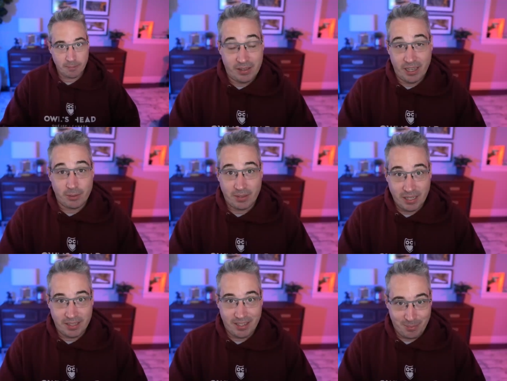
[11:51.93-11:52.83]
Now, the other
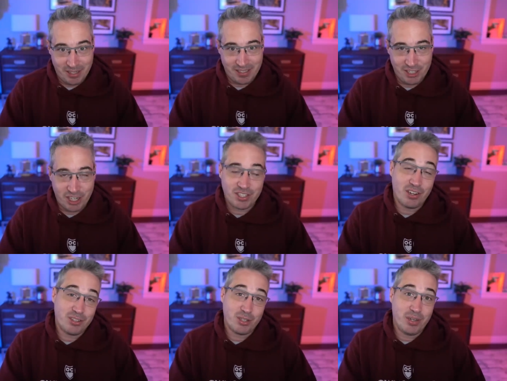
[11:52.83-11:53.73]
thing that I'm going to suggest
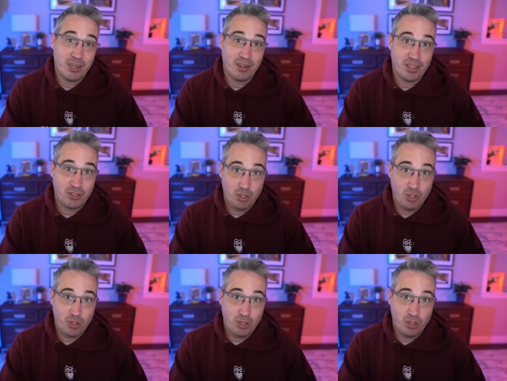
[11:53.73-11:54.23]
also here is,